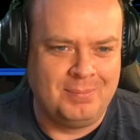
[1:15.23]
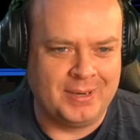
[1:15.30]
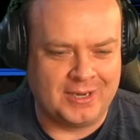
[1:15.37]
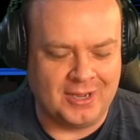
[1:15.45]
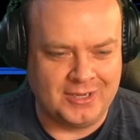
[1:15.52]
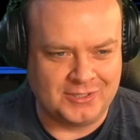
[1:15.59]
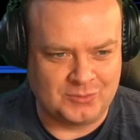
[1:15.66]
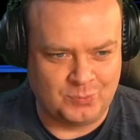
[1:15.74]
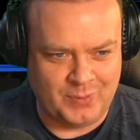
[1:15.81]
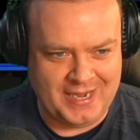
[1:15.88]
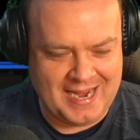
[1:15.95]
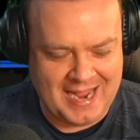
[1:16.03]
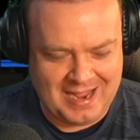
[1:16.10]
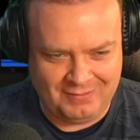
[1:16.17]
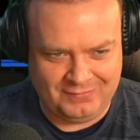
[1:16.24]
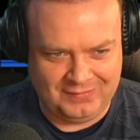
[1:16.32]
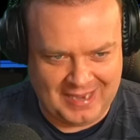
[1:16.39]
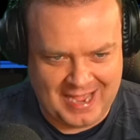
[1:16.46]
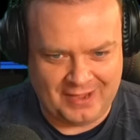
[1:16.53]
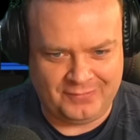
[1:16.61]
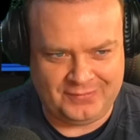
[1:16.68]
Because we have
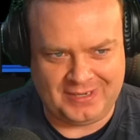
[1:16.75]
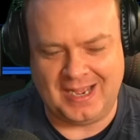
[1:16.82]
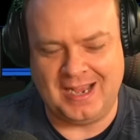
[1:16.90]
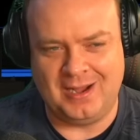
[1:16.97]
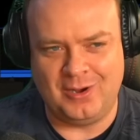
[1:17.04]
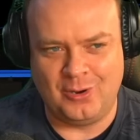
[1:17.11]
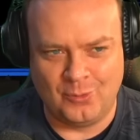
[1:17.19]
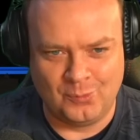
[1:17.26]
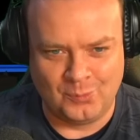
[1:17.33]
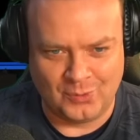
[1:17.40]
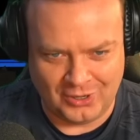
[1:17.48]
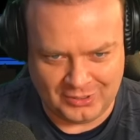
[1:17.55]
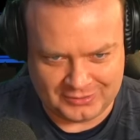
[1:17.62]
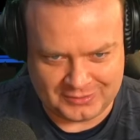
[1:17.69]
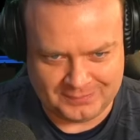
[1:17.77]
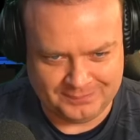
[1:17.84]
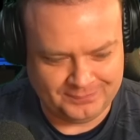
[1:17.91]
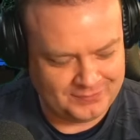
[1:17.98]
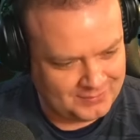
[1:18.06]
left our home world.